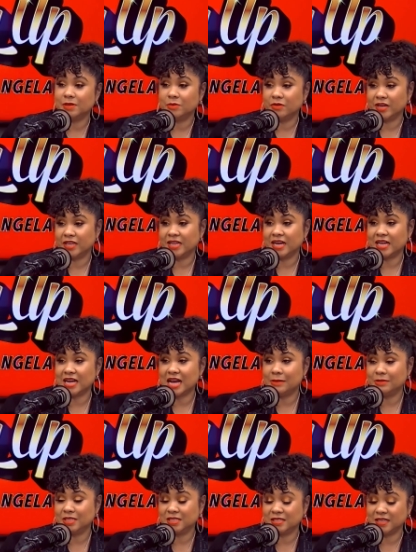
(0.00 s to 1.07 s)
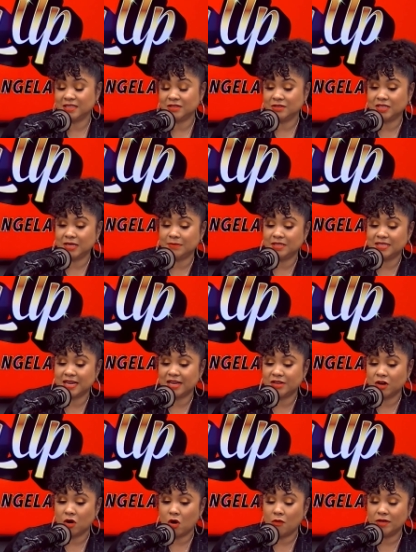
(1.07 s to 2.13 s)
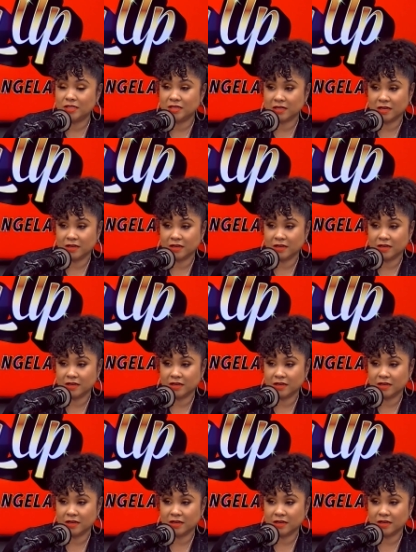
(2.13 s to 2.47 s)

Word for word: brand dot com, which is an entertainment site, and you're always looking